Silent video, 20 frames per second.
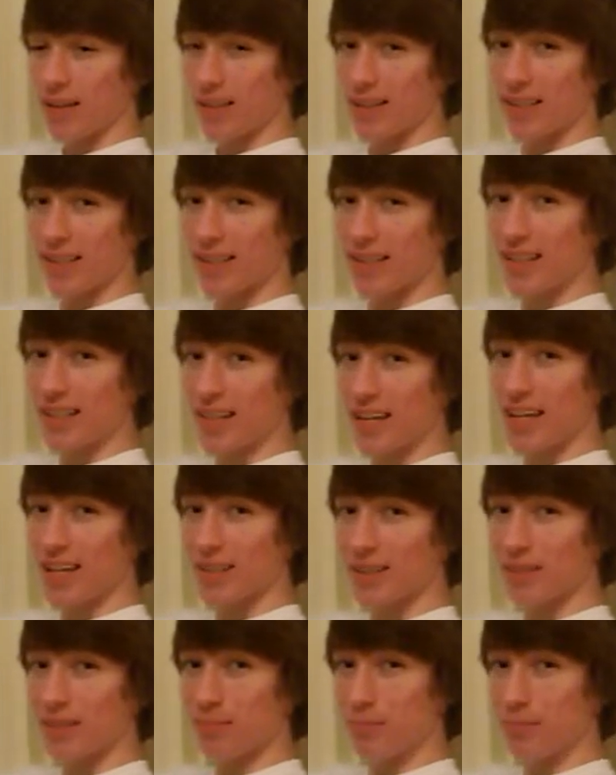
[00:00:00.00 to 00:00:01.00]
to see his
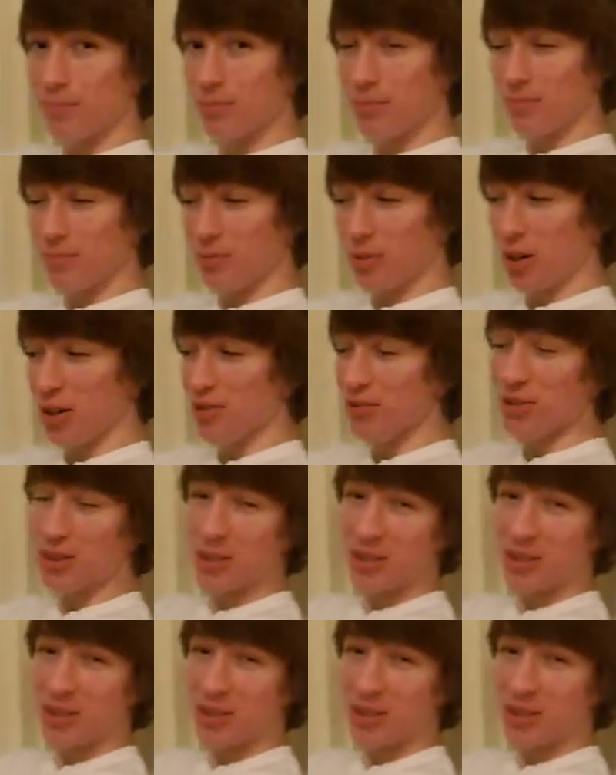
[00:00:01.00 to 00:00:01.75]
wonderful